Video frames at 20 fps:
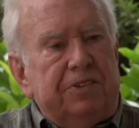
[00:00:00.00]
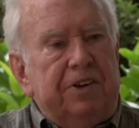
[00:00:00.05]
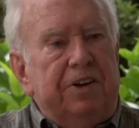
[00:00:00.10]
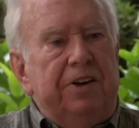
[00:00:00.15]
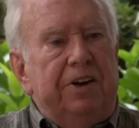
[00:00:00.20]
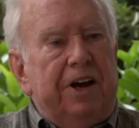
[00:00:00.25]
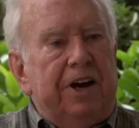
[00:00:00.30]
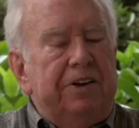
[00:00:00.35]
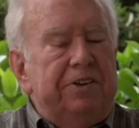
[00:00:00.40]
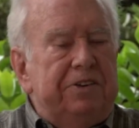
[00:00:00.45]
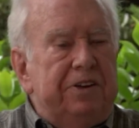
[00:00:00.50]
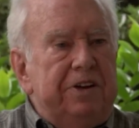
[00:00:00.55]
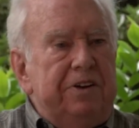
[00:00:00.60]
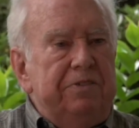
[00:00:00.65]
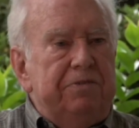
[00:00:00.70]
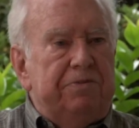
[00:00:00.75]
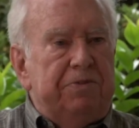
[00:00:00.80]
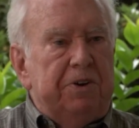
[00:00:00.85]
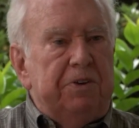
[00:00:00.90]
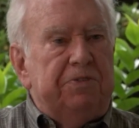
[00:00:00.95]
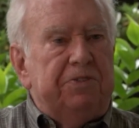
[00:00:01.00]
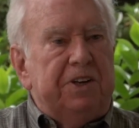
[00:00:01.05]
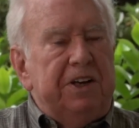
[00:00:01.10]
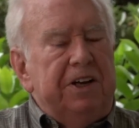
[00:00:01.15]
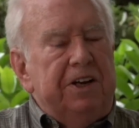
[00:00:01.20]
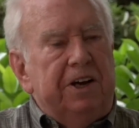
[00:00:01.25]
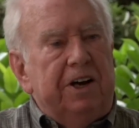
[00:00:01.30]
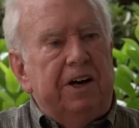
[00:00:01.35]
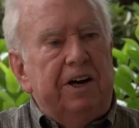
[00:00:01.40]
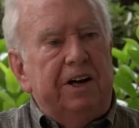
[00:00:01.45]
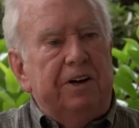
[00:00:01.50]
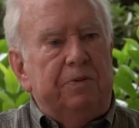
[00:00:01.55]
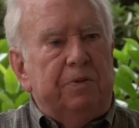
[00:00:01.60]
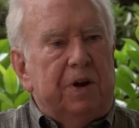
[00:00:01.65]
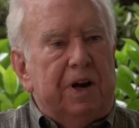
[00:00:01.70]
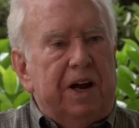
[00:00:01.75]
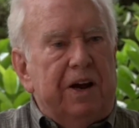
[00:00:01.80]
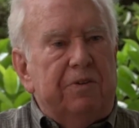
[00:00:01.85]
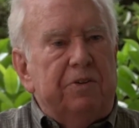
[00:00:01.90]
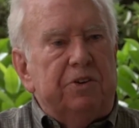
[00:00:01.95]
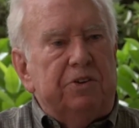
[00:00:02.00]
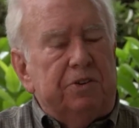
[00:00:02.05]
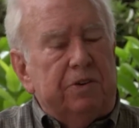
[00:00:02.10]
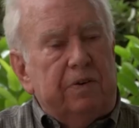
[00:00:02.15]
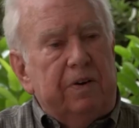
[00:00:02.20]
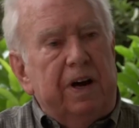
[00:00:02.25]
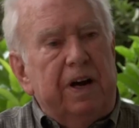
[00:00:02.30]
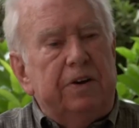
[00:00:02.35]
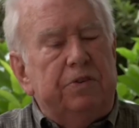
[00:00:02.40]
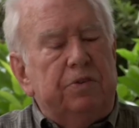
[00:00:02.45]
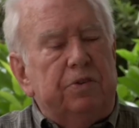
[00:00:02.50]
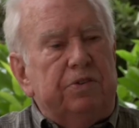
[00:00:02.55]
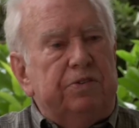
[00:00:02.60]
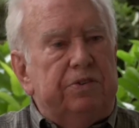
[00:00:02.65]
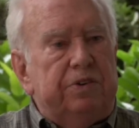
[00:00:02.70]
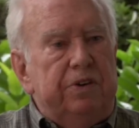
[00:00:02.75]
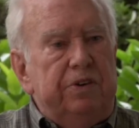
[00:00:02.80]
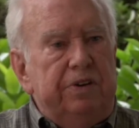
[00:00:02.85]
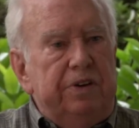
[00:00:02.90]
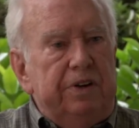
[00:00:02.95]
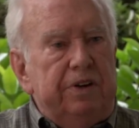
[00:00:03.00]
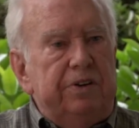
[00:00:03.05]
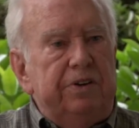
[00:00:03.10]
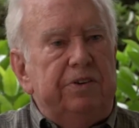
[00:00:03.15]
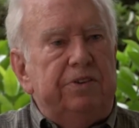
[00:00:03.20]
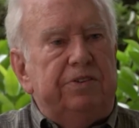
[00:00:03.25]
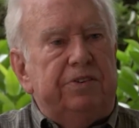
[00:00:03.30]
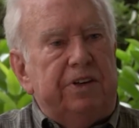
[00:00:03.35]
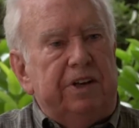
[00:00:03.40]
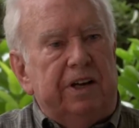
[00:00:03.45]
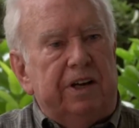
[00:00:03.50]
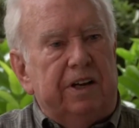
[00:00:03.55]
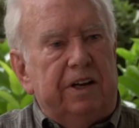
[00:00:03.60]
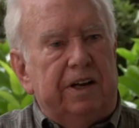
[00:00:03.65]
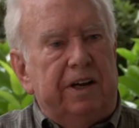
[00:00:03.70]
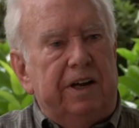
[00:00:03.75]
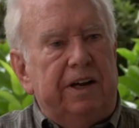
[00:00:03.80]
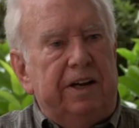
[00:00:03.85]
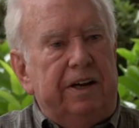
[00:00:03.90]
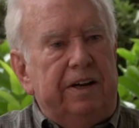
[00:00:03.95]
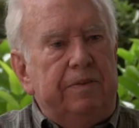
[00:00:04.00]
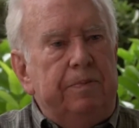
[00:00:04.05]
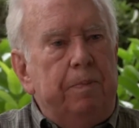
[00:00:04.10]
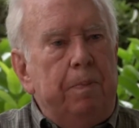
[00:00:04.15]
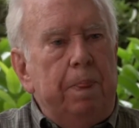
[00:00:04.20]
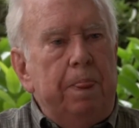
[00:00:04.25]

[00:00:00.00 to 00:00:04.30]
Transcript: in 1959 when I was a graduate student at UCLA.